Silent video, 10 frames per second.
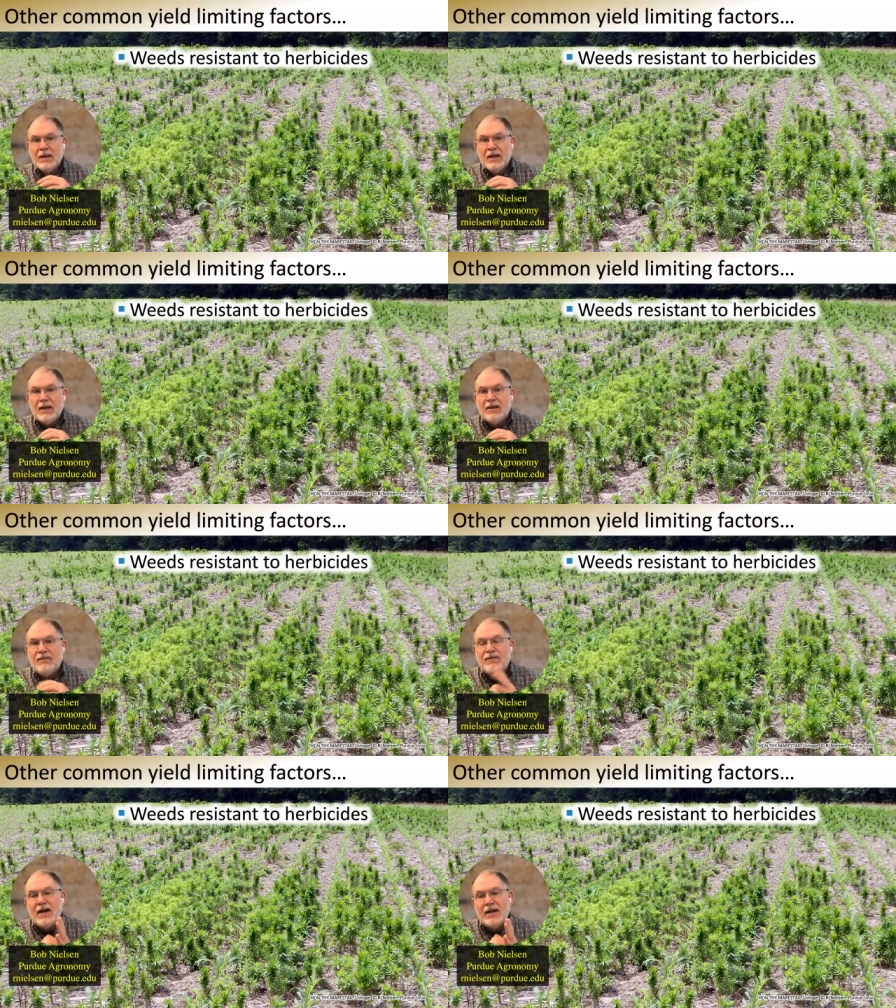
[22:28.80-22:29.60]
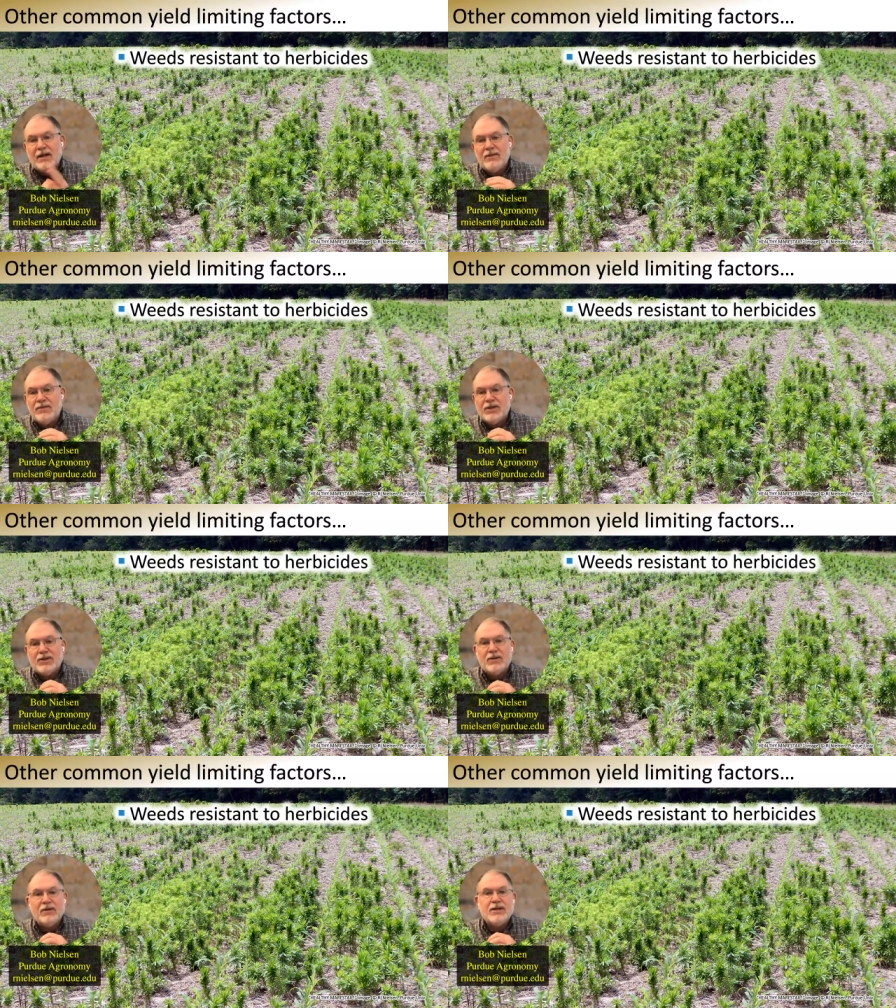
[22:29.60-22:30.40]
then finally,
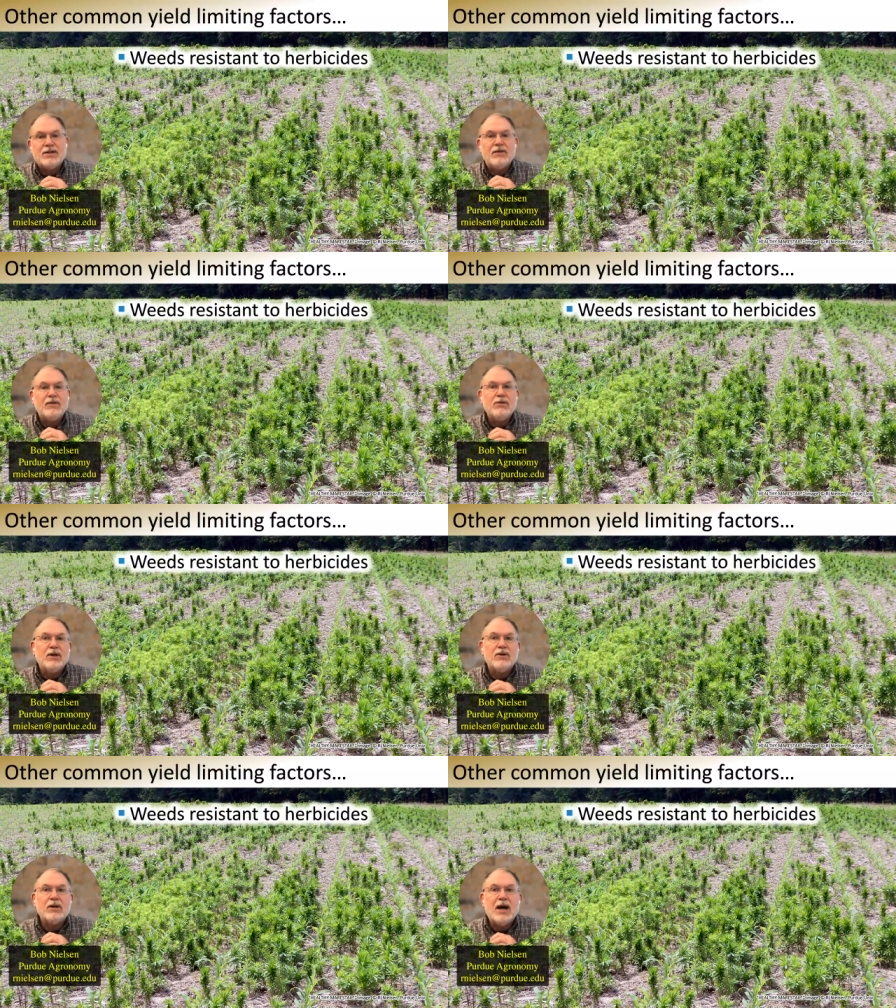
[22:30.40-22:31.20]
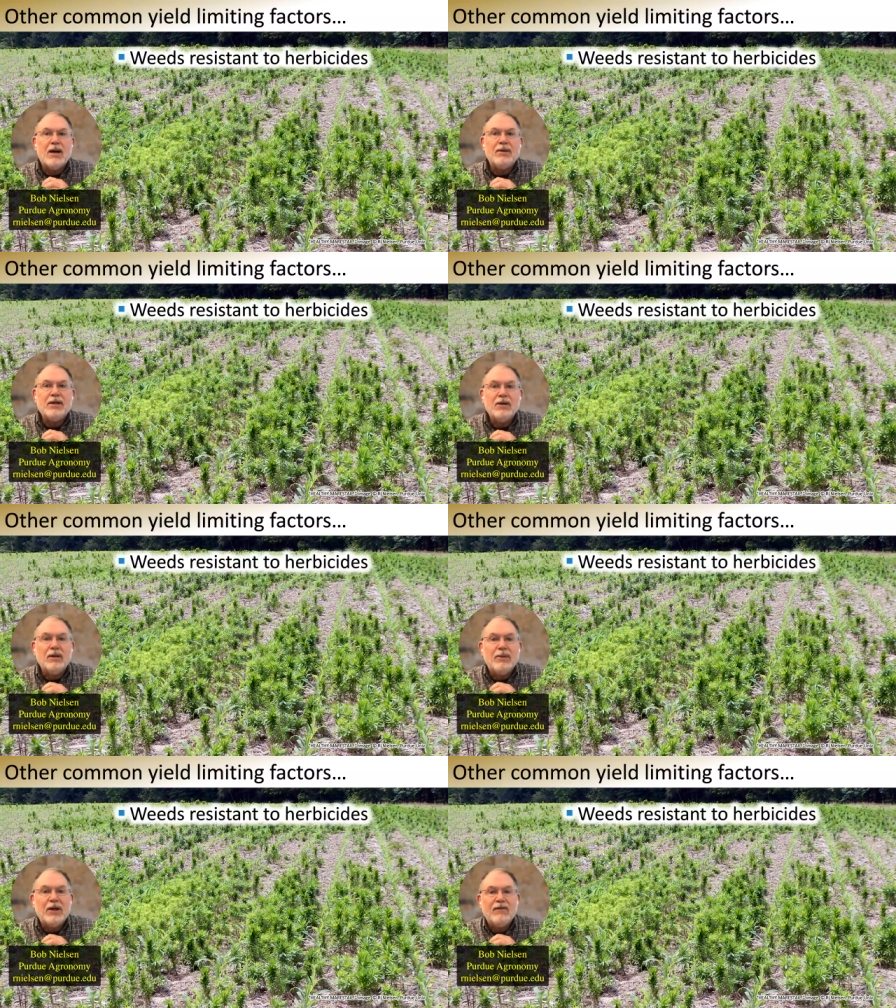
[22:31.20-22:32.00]
just to list a few other common yield
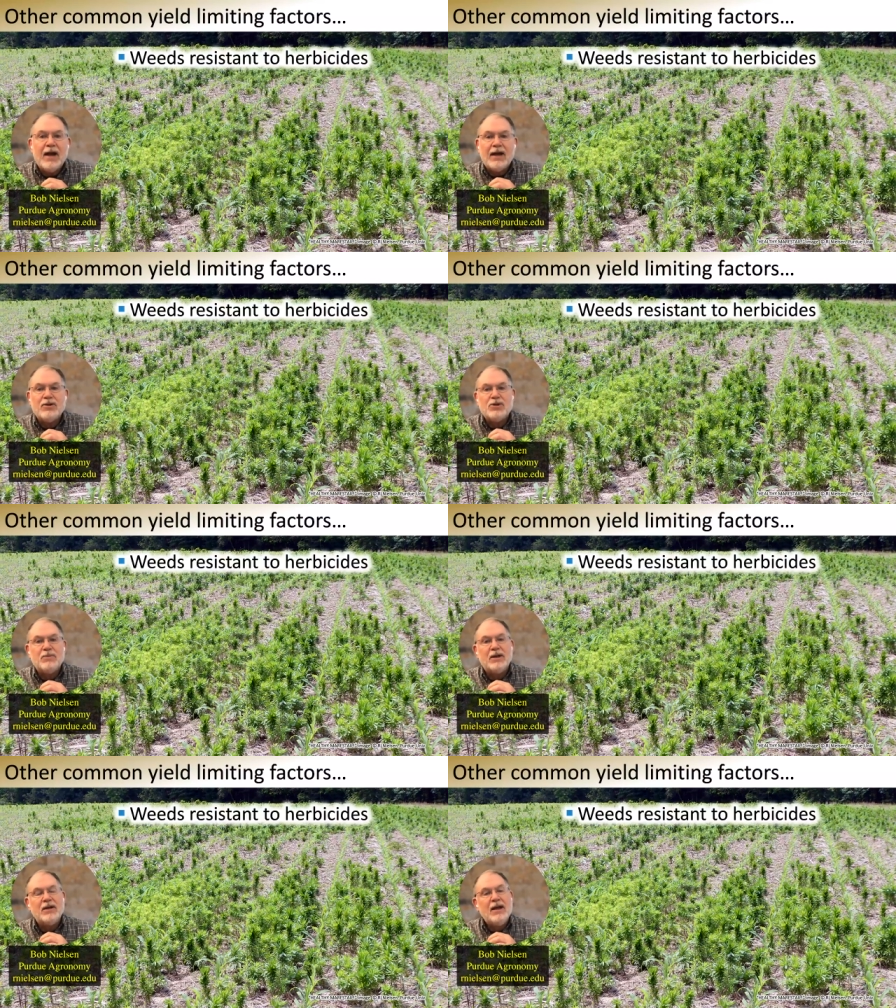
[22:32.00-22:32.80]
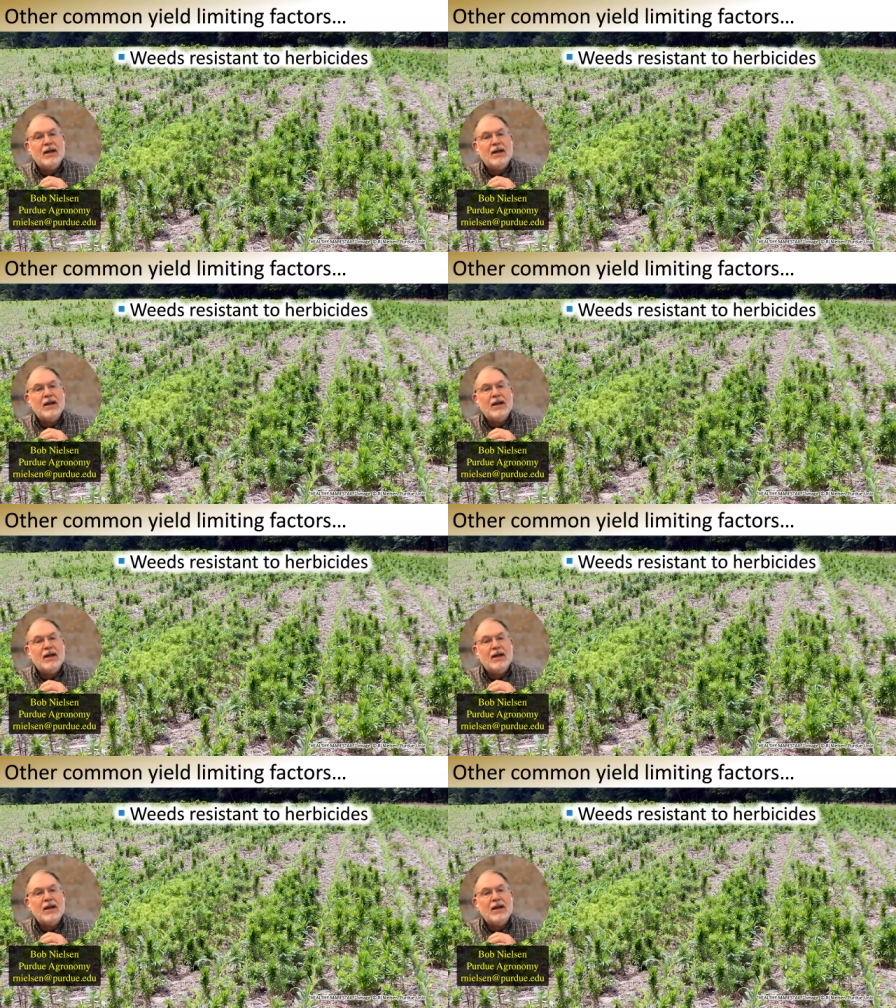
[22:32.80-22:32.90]
limiting factors, but